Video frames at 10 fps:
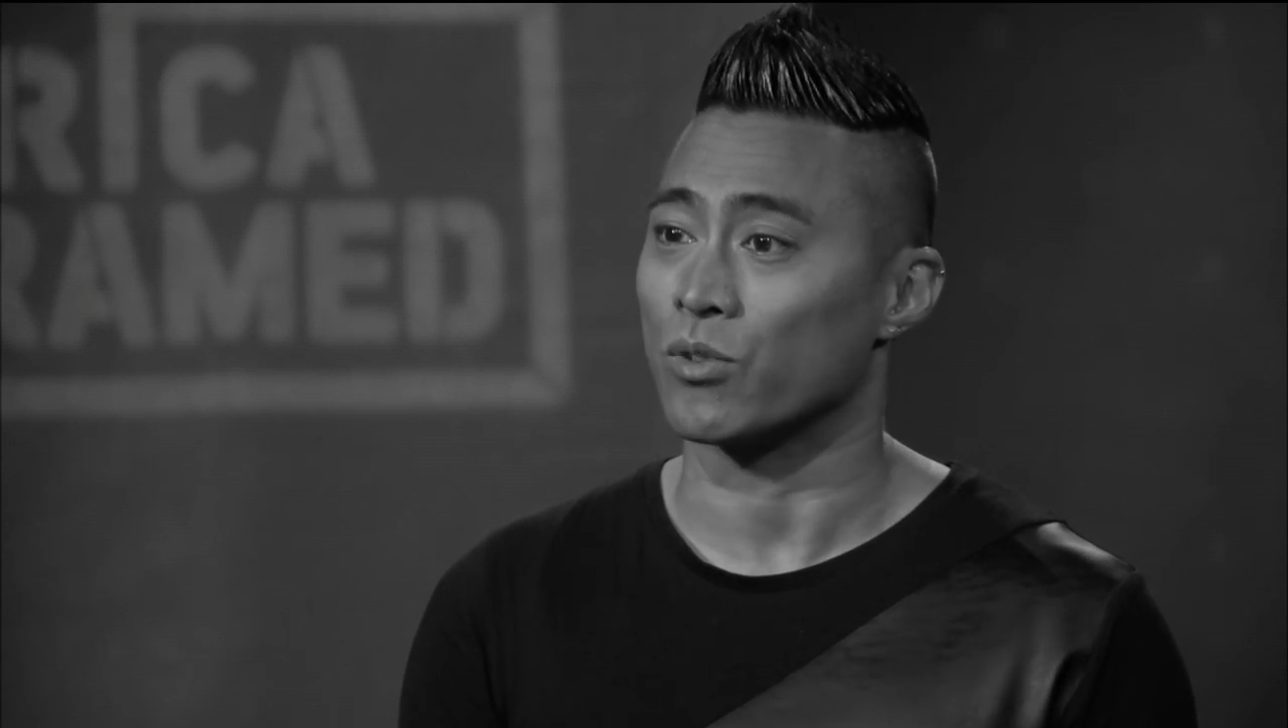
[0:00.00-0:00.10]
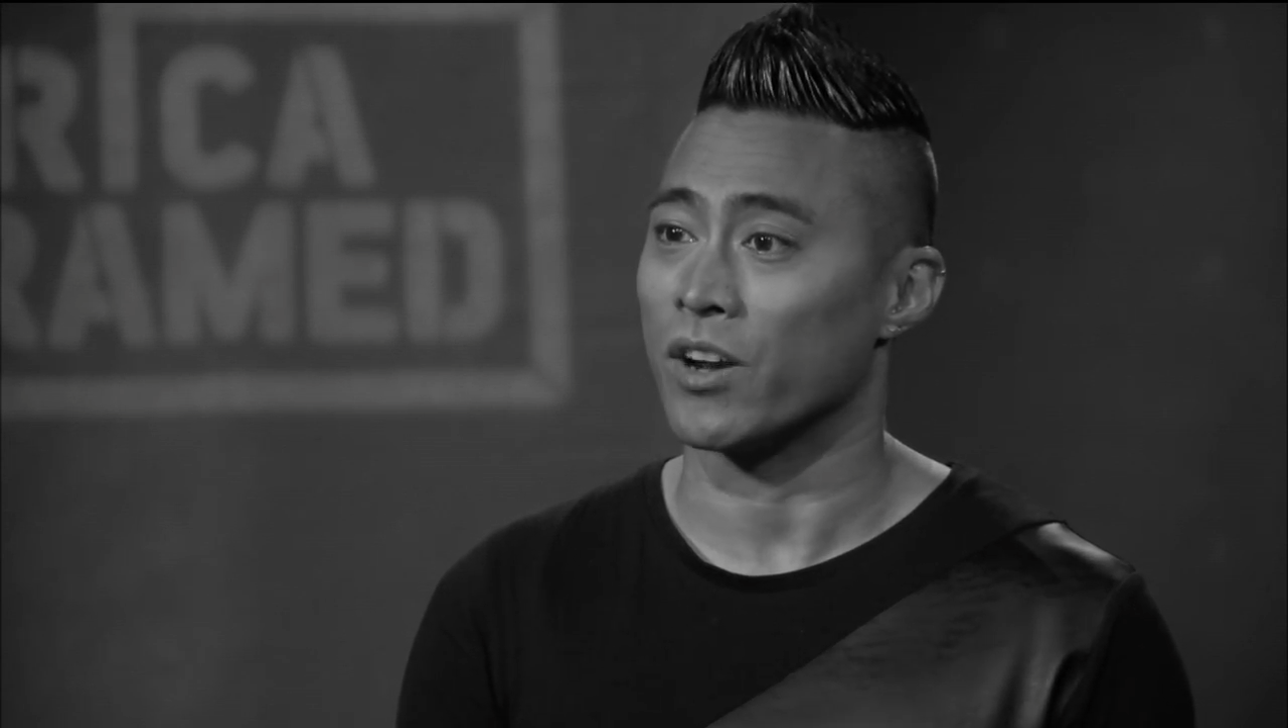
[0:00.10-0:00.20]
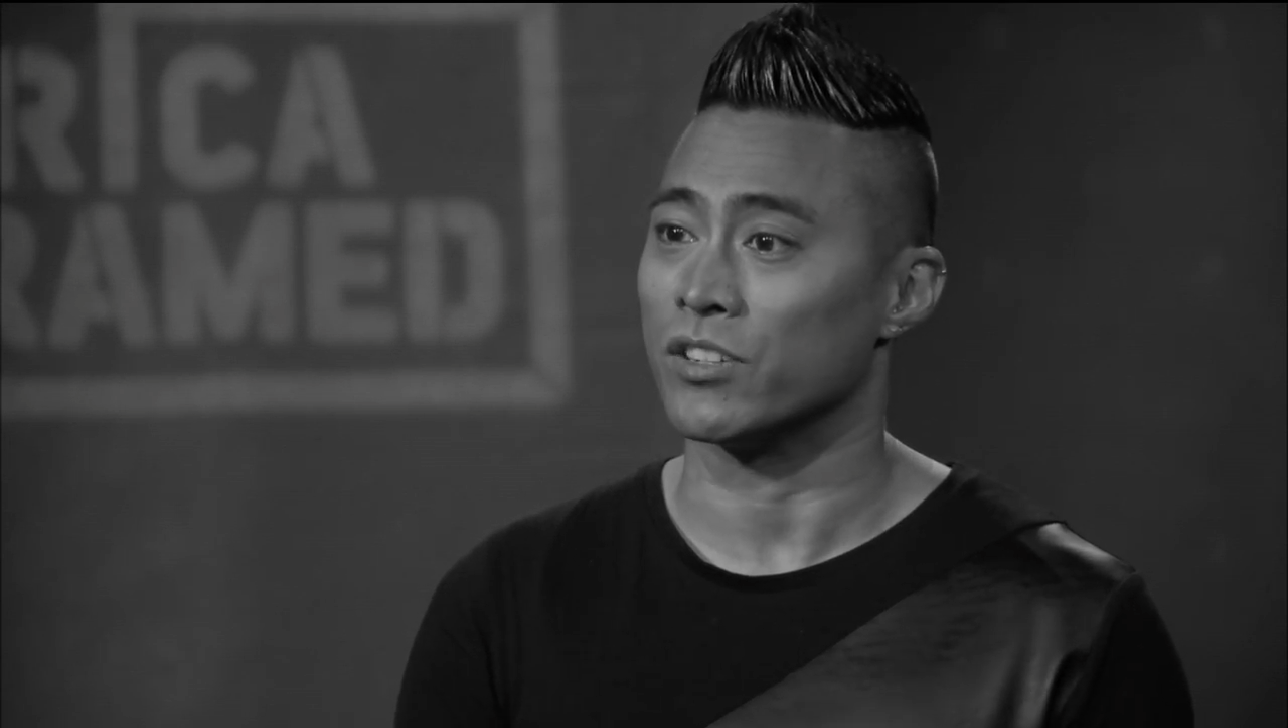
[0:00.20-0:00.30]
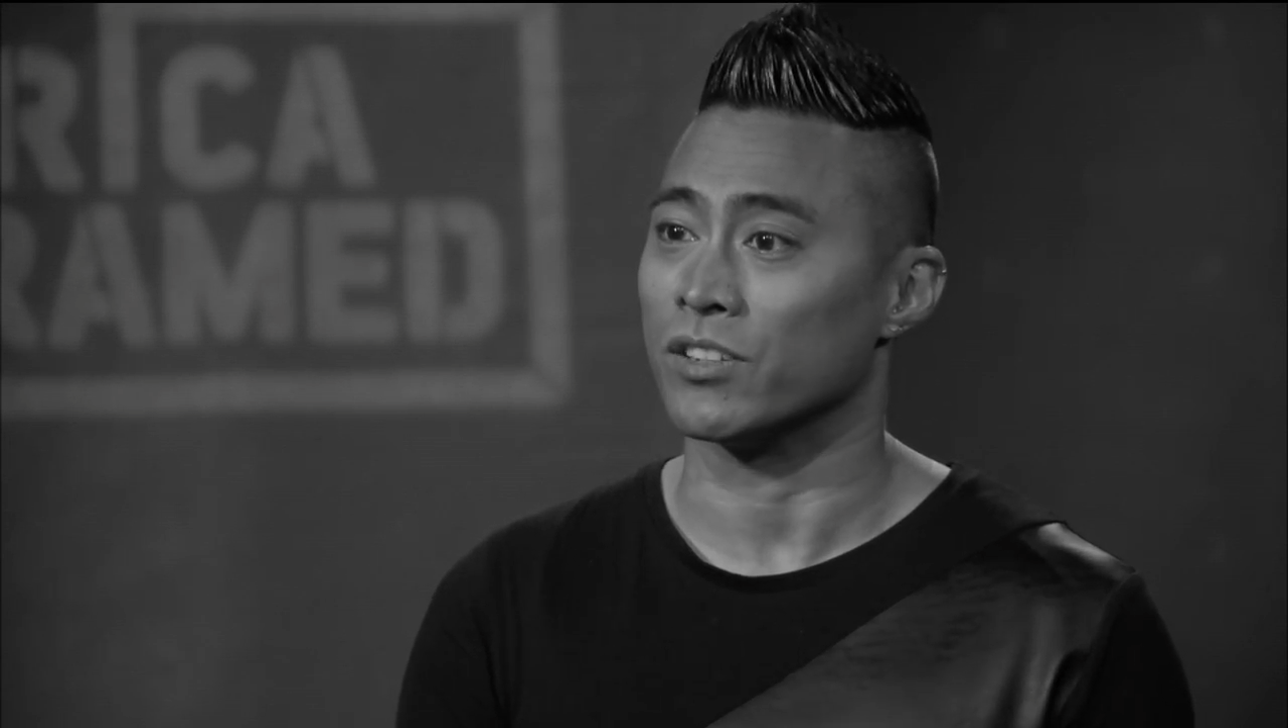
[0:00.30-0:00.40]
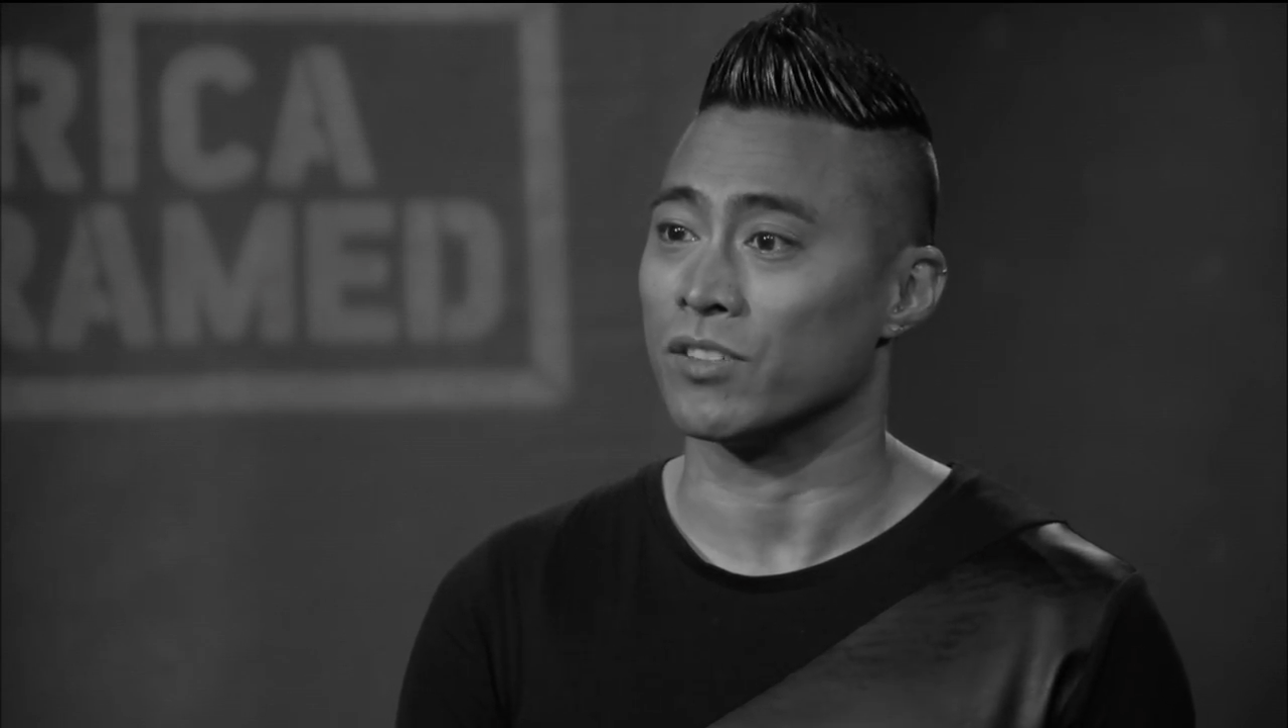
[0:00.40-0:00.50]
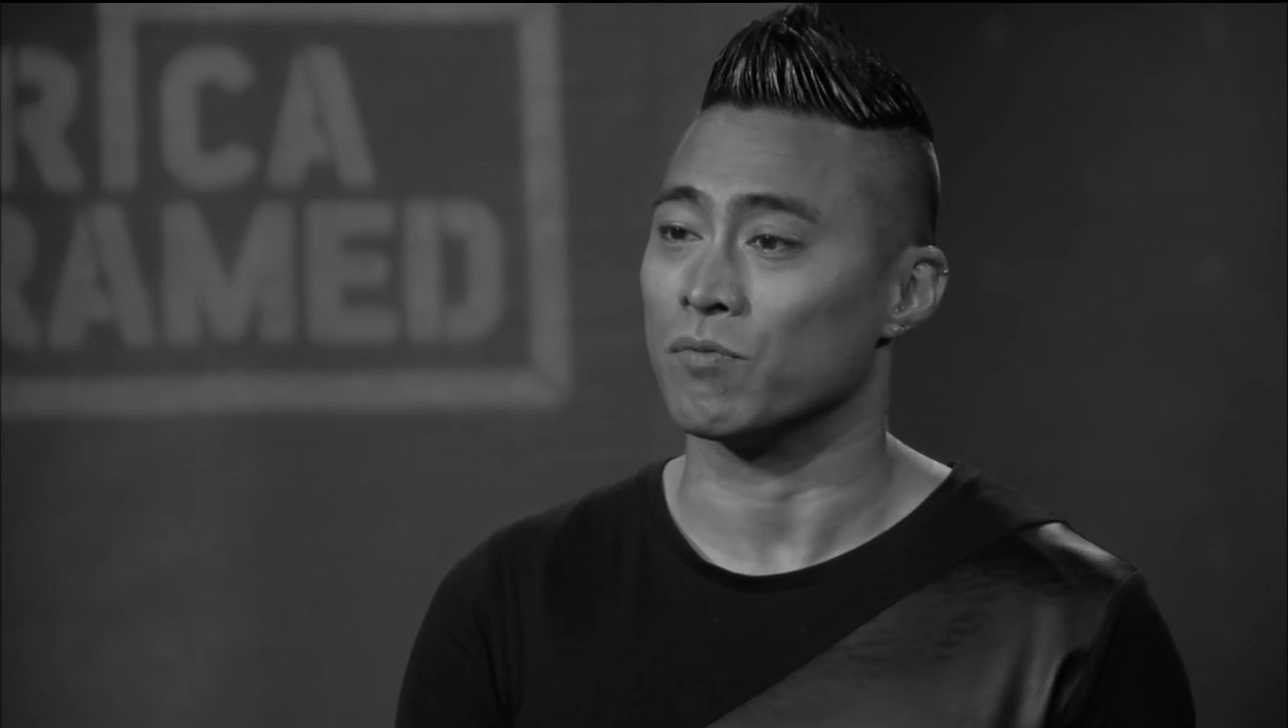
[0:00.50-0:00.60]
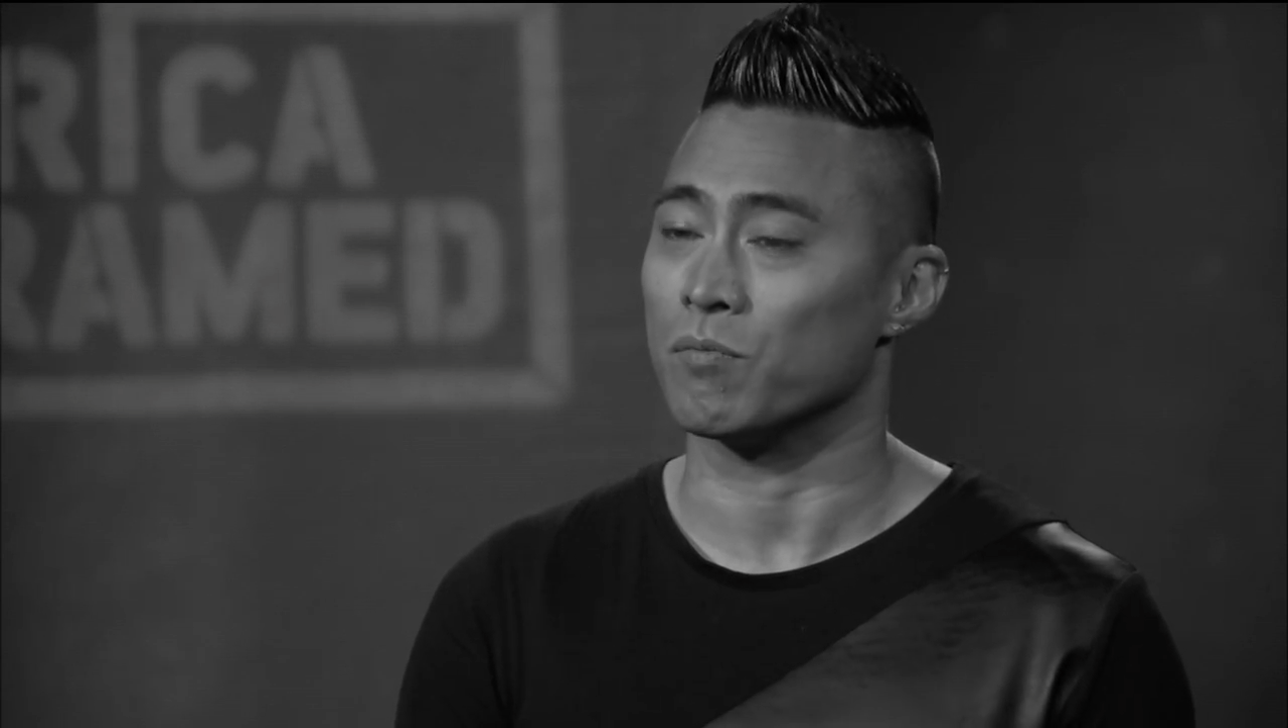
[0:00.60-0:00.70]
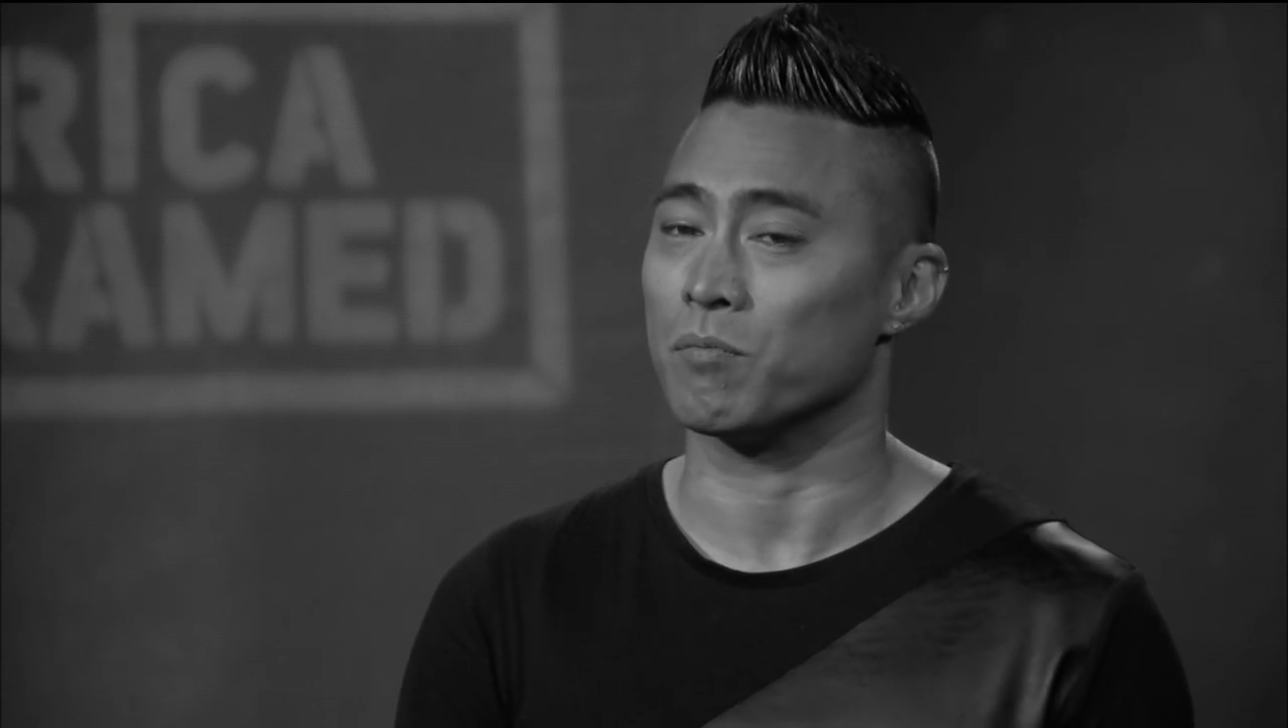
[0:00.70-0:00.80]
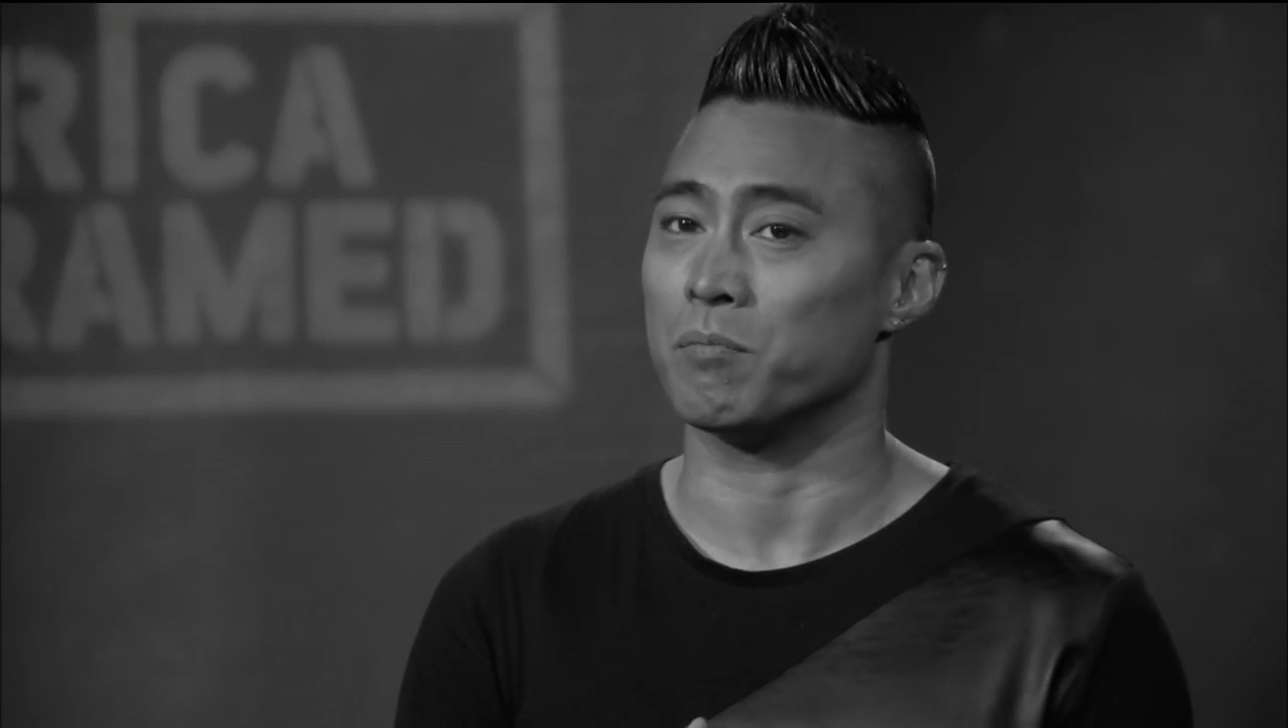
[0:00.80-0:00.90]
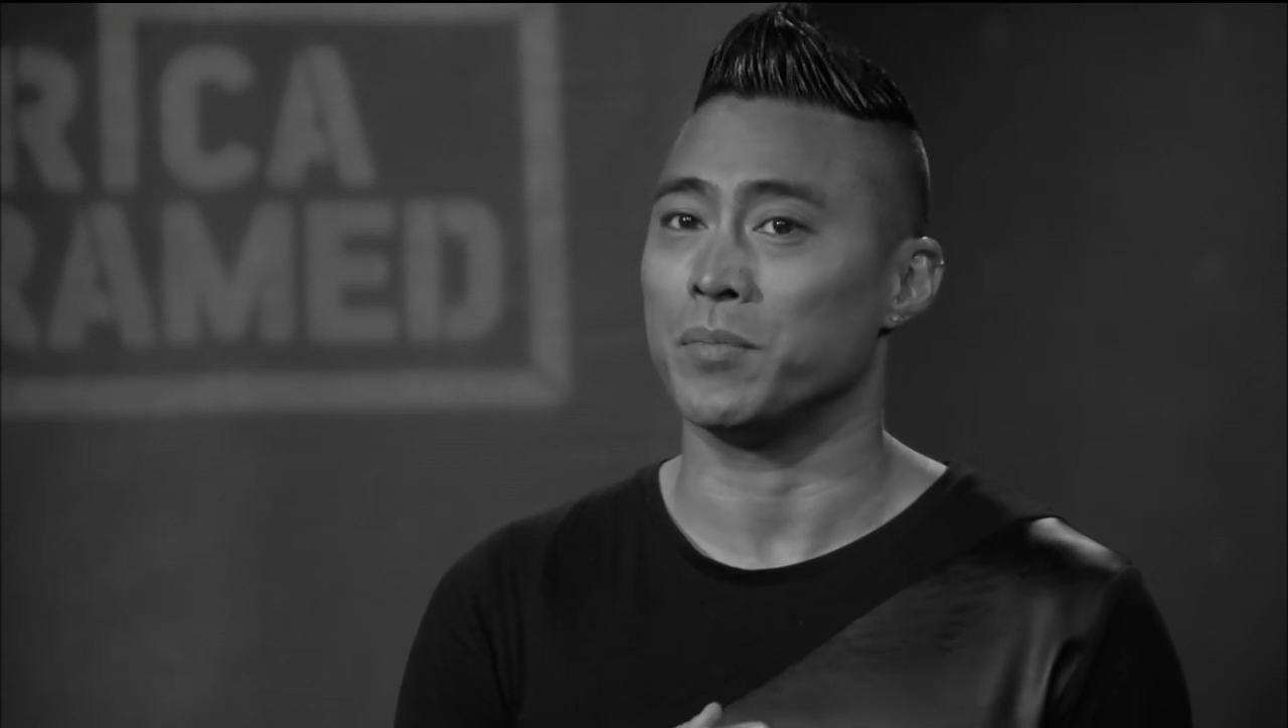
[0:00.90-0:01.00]
trying
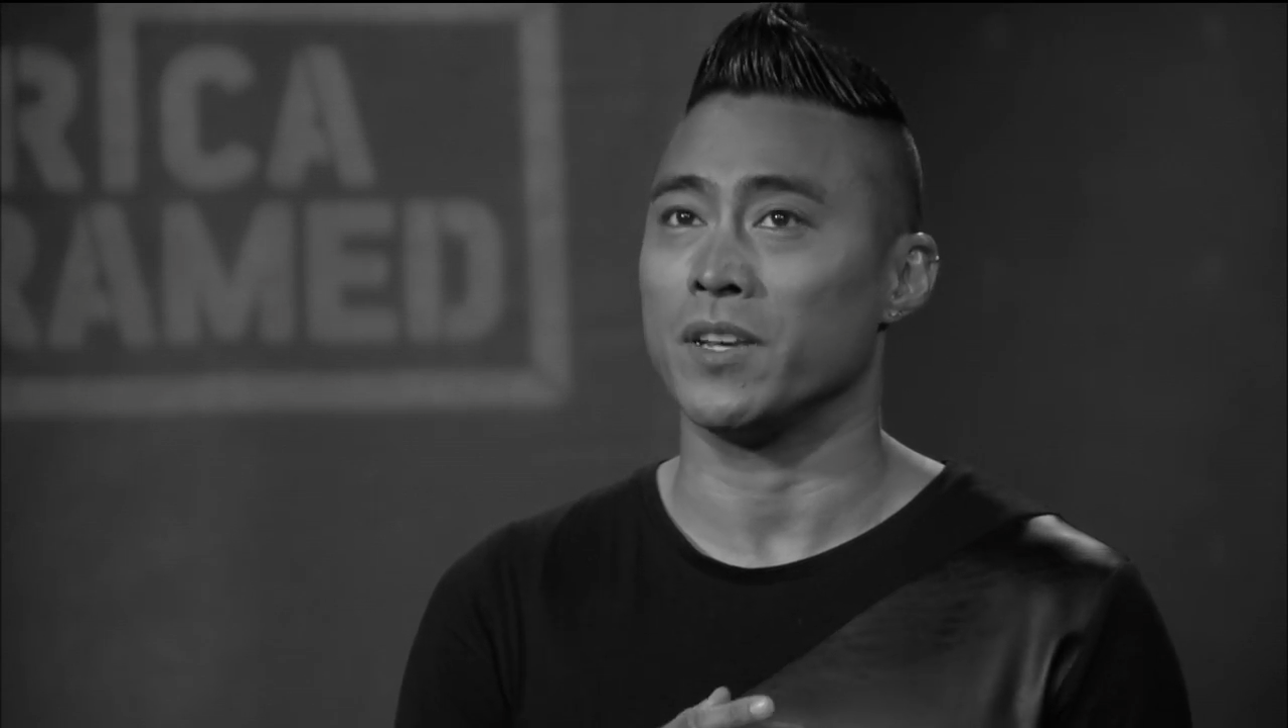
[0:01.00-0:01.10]
to